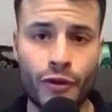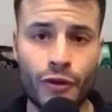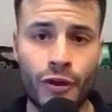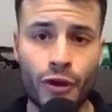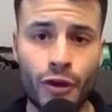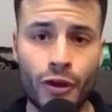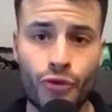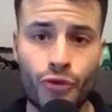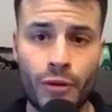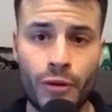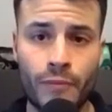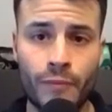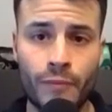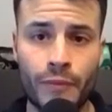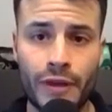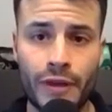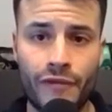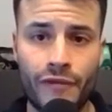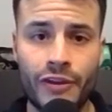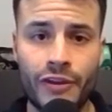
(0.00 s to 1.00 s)
Yeah, and I
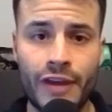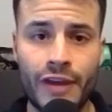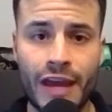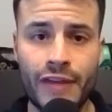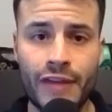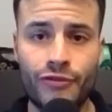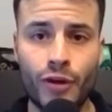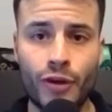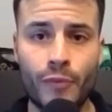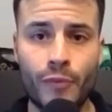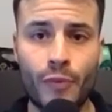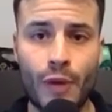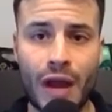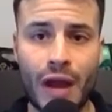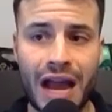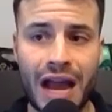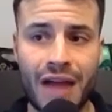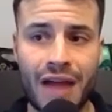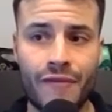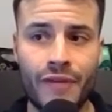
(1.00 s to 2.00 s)
think for Yildirim, if
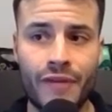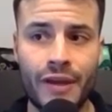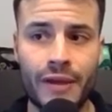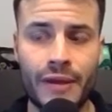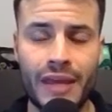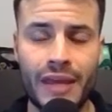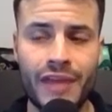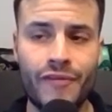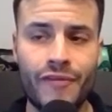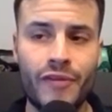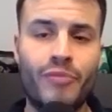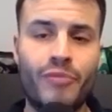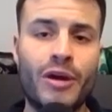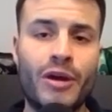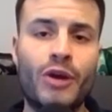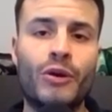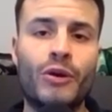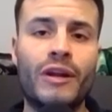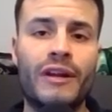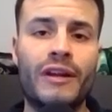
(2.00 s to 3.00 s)
he ends up
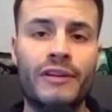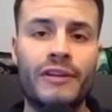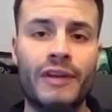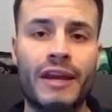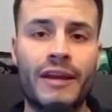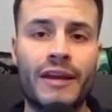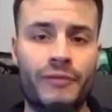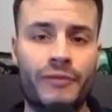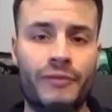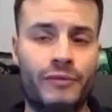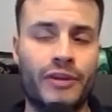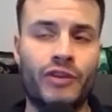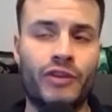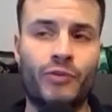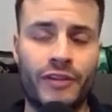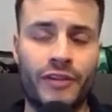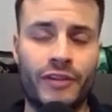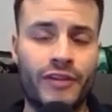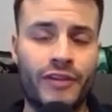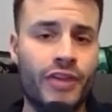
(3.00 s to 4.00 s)
having even better than
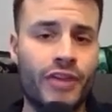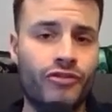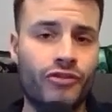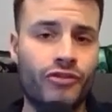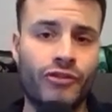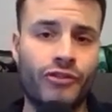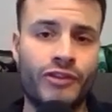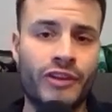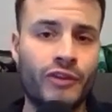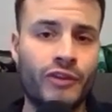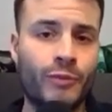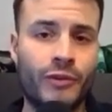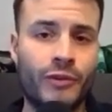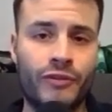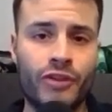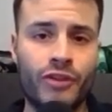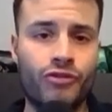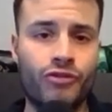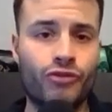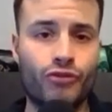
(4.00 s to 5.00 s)
expectations,
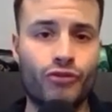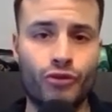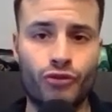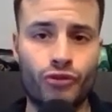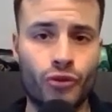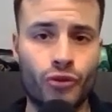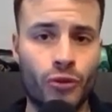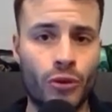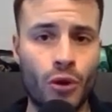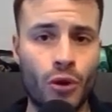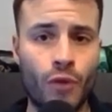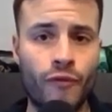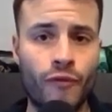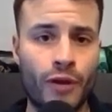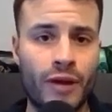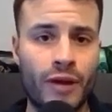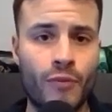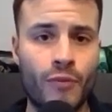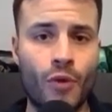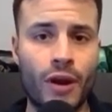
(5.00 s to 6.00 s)
because the expectations are
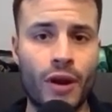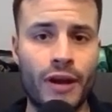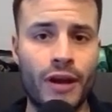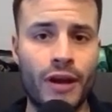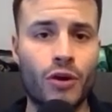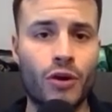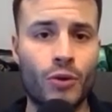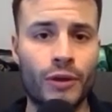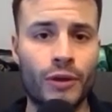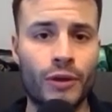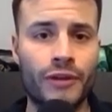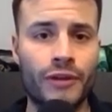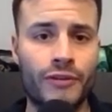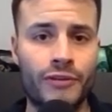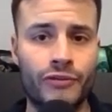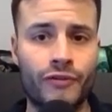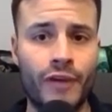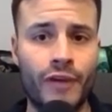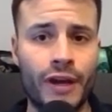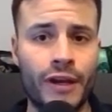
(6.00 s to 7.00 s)
so low for him right now going
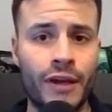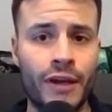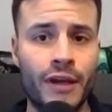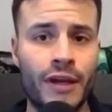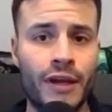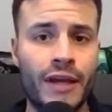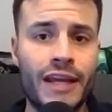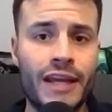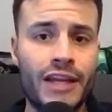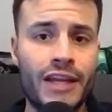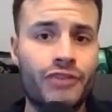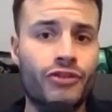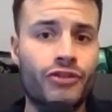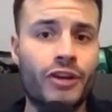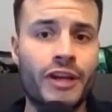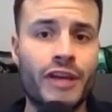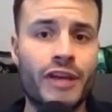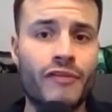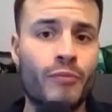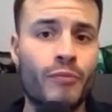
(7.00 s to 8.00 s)
into this fight, it's
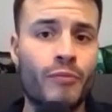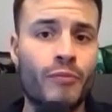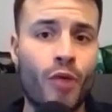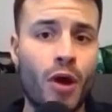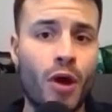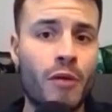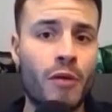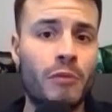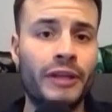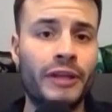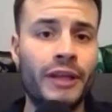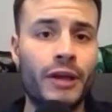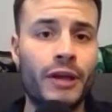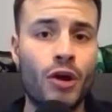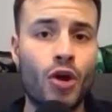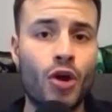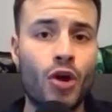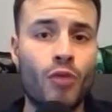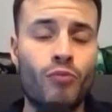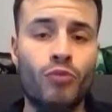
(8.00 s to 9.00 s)
going to give him probably
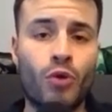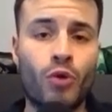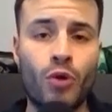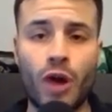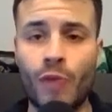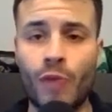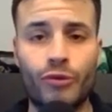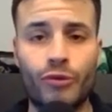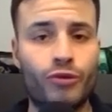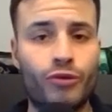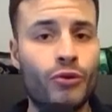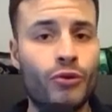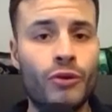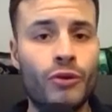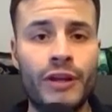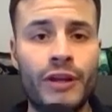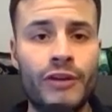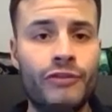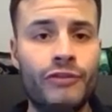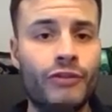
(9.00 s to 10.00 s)
more
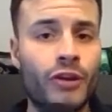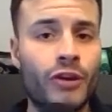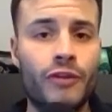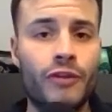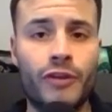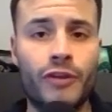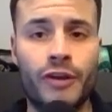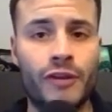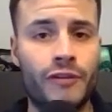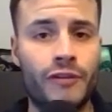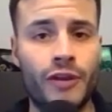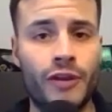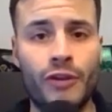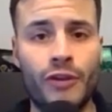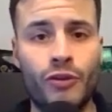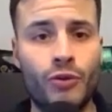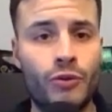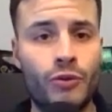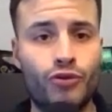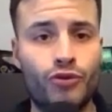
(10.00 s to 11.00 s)
opportunities to
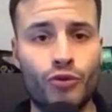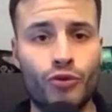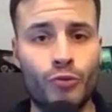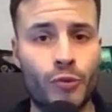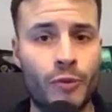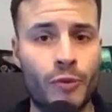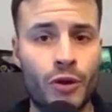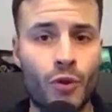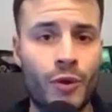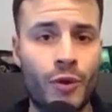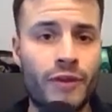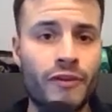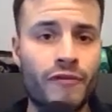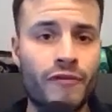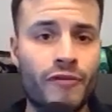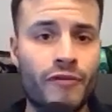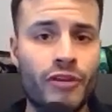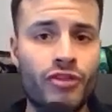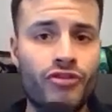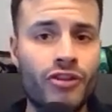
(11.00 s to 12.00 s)
continue in the super middleweight
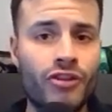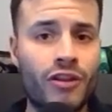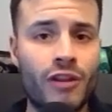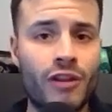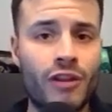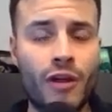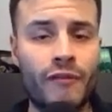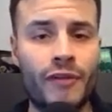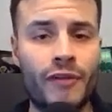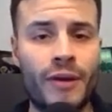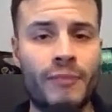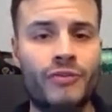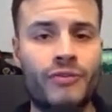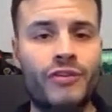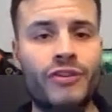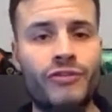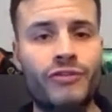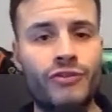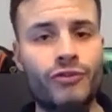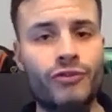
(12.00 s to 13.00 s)
division. A lot of times,
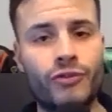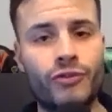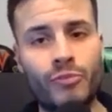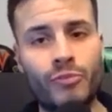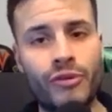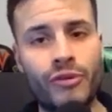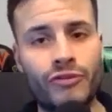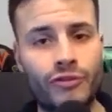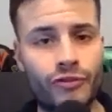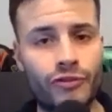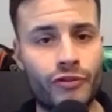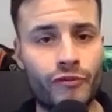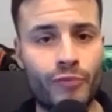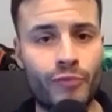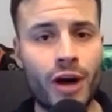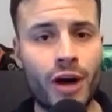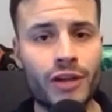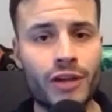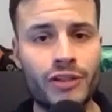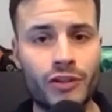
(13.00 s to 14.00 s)
this is the business of
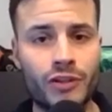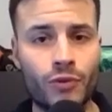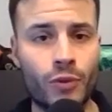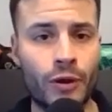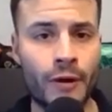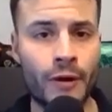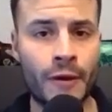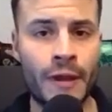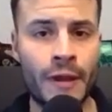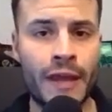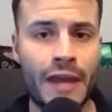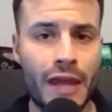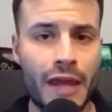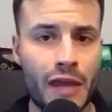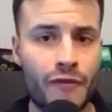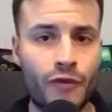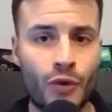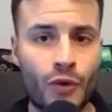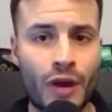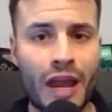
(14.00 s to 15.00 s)
boxing, where
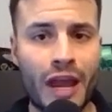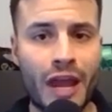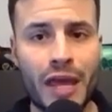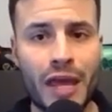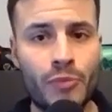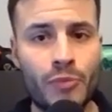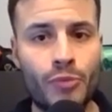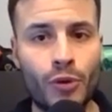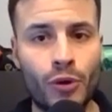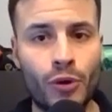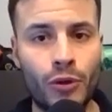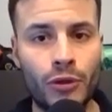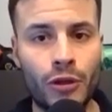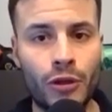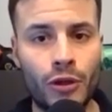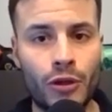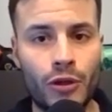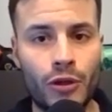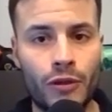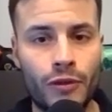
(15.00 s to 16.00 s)
if you're able,
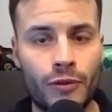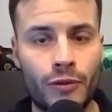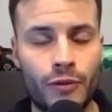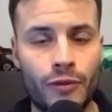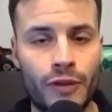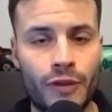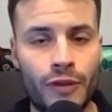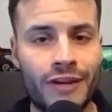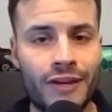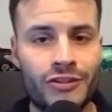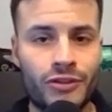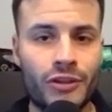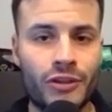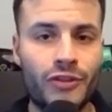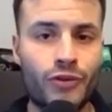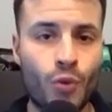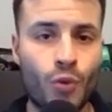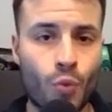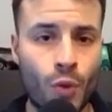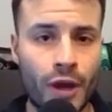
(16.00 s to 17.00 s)
not necessarily
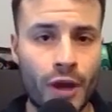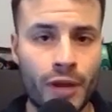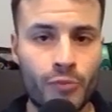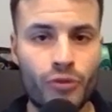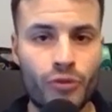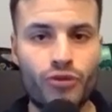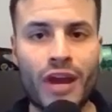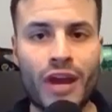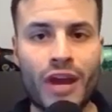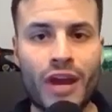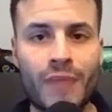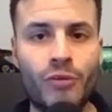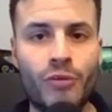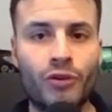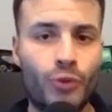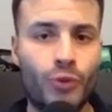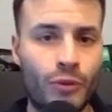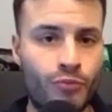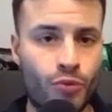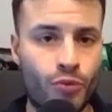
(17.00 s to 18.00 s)
to win, but you're able
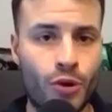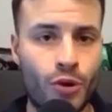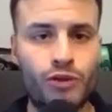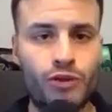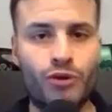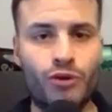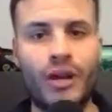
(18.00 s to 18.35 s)
to impress, you're